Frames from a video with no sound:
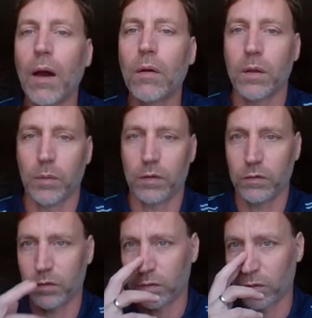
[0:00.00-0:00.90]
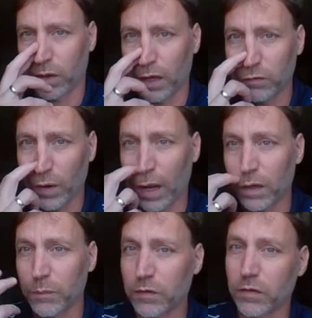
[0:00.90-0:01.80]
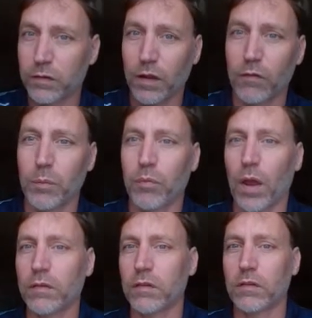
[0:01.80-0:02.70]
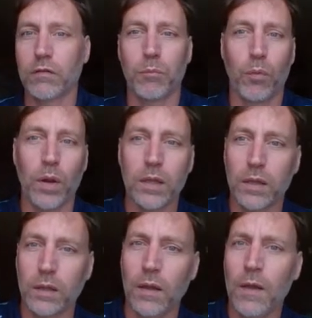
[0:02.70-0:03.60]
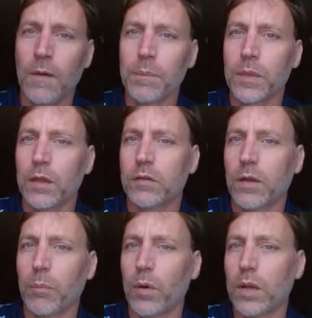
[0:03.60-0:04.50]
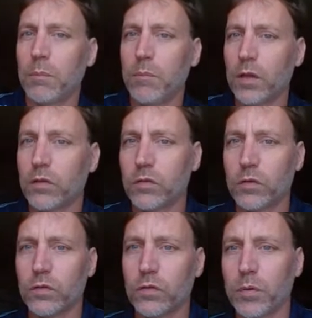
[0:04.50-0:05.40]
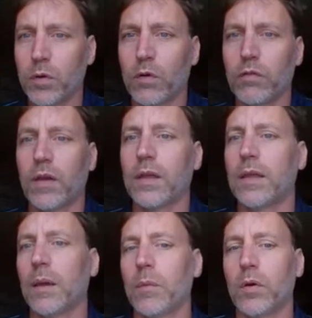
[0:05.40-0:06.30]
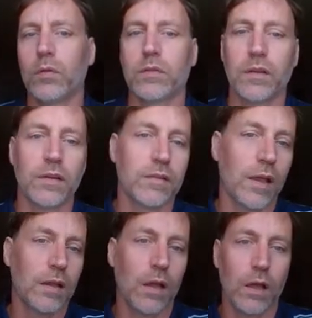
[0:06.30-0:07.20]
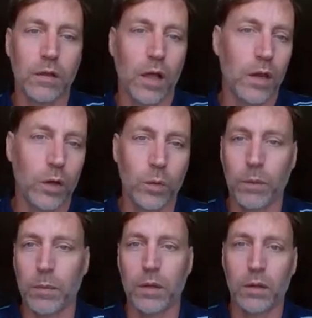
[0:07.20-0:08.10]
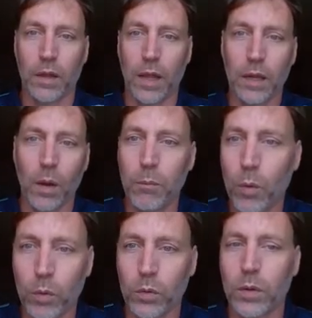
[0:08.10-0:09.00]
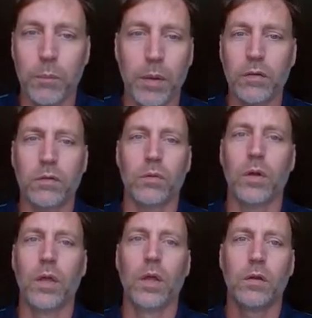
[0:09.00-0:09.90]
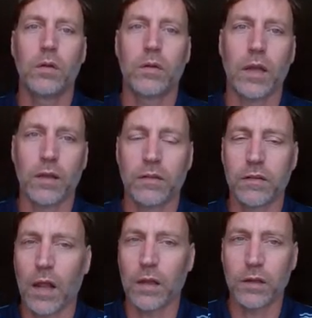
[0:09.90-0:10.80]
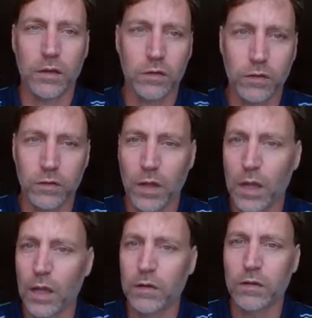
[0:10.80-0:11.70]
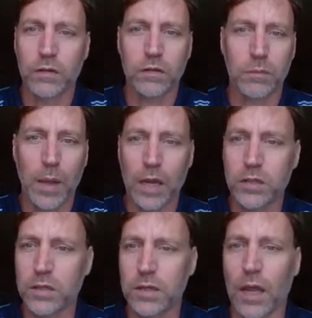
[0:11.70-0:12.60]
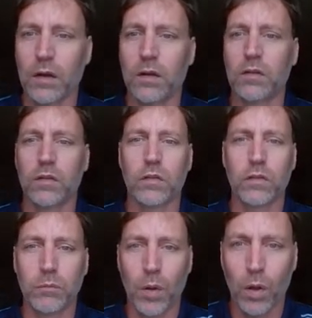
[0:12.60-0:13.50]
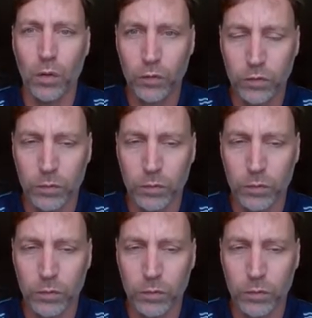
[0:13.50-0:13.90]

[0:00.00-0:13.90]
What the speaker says: alchemists. Okay, so alchemists discovered process of separating mixtures and purifying chemicals. They designed an equipment like a mortar and a pestle to take a solid and to smash it down into smaller,